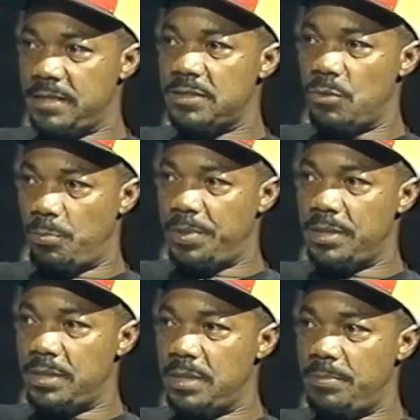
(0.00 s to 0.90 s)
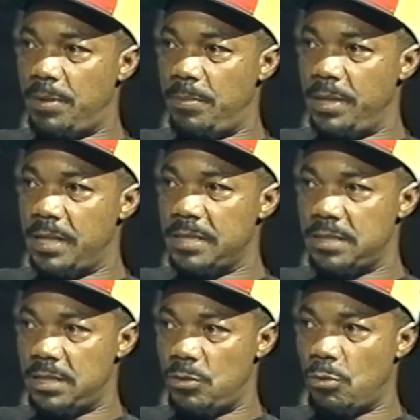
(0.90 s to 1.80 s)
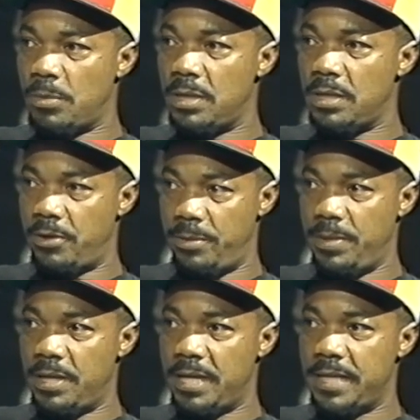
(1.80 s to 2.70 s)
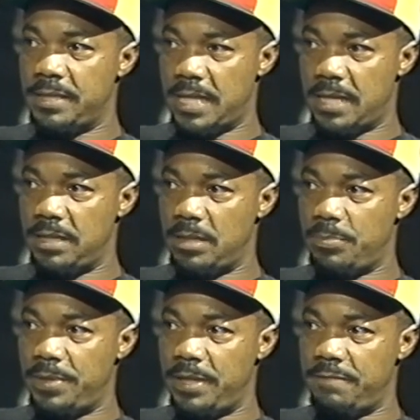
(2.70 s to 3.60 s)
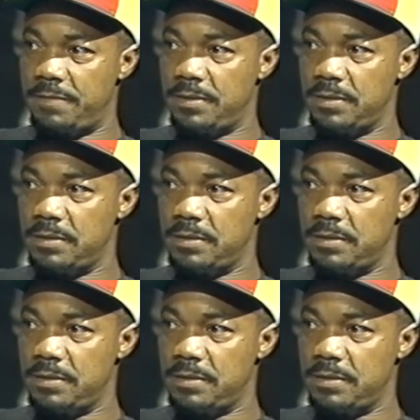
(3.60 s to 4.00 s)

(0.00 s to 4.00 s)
it's open to the public as a normal Caribbean night at the Upper Level.